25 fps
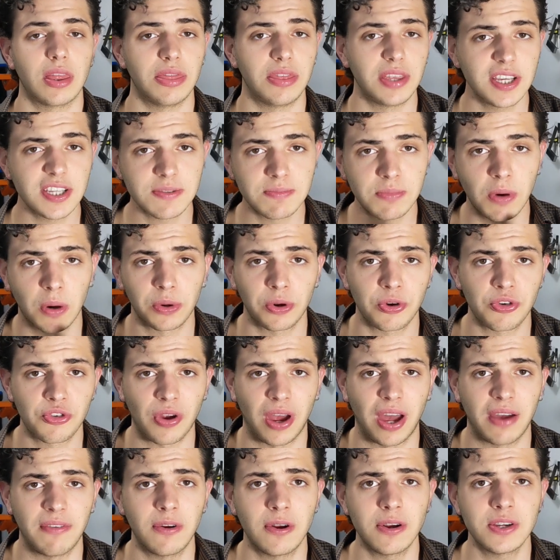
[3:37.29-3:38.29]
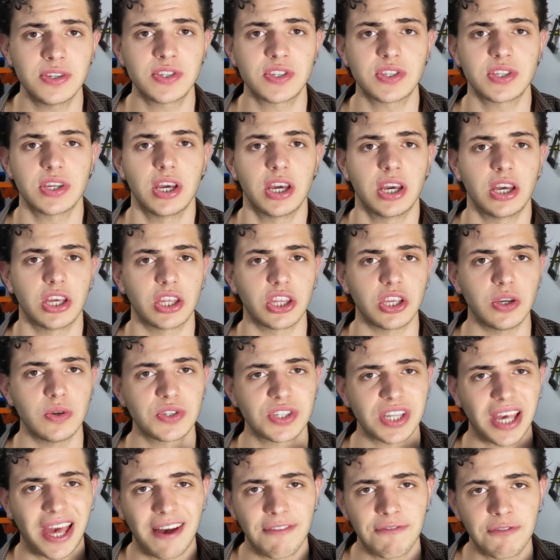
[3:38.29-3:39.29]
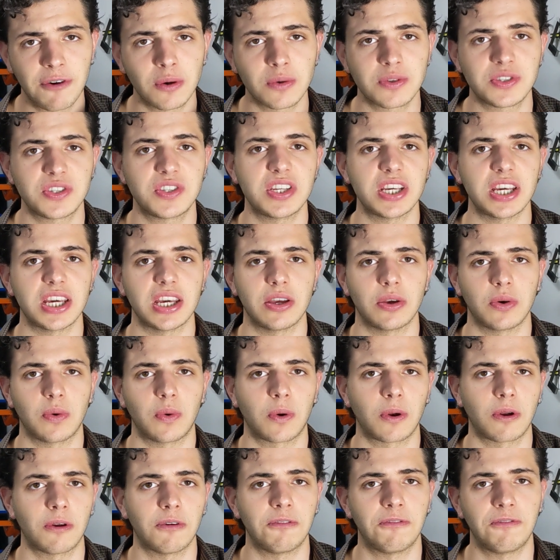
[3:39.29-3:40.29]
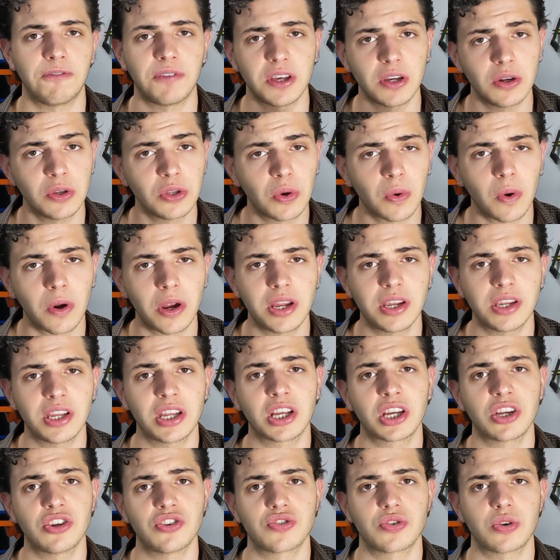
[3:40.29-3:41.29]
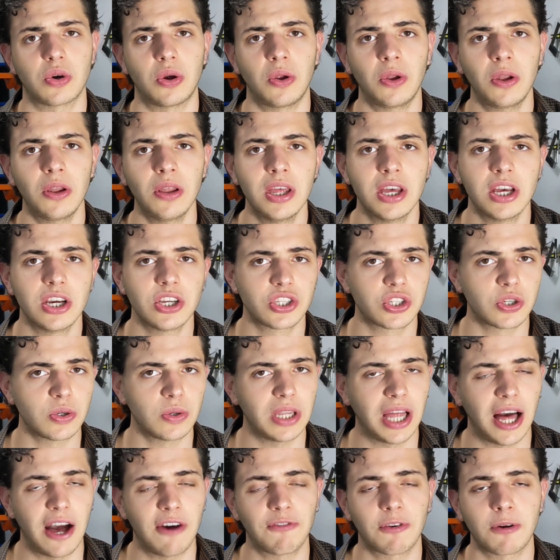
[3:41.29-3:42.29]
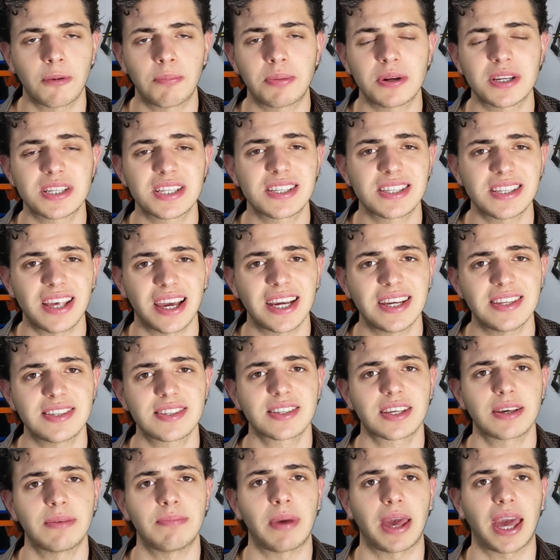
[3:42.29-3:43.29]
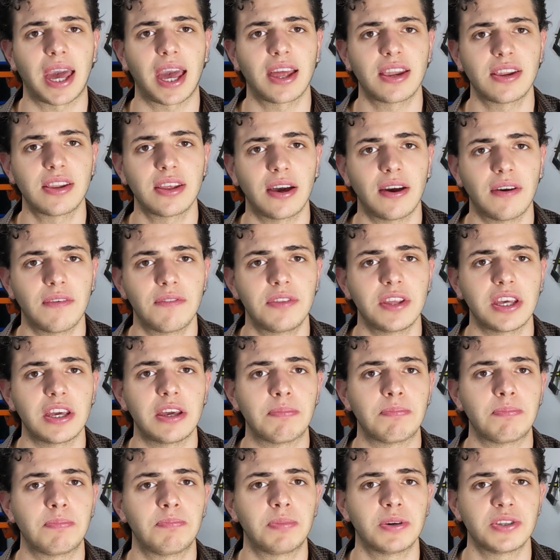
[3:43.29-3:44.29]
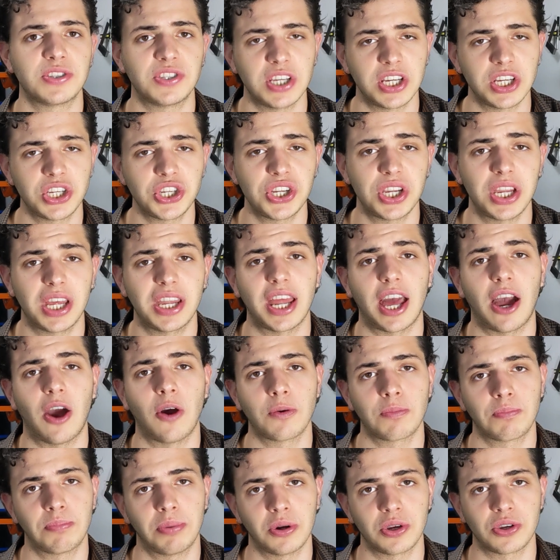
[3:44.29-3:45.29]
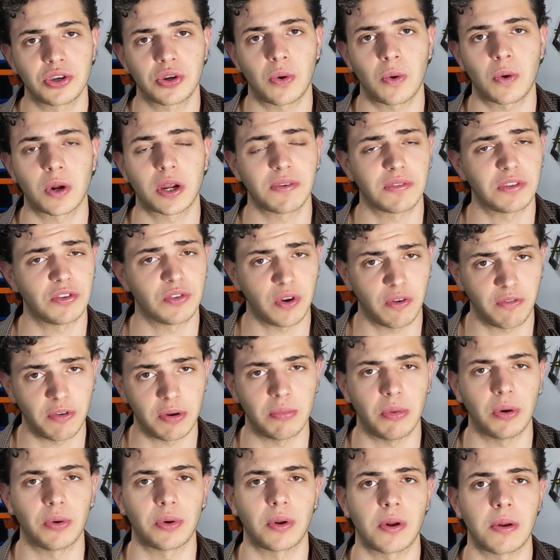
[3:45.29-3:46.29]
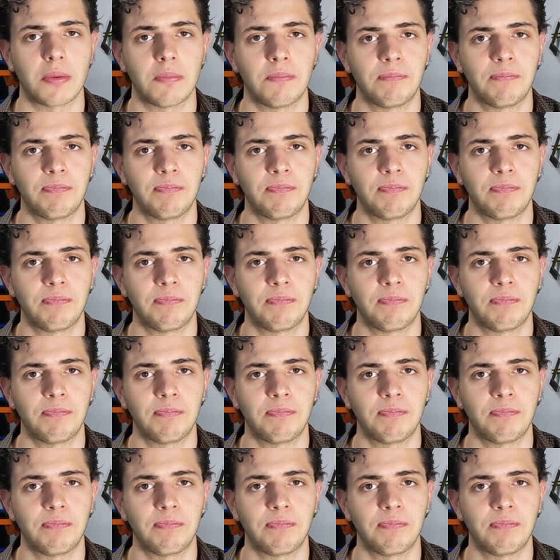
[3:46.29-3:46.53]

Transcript: These motor drivers use FOC, or field-oriented control, to allow for precise command of the position and output torque of the driven motor.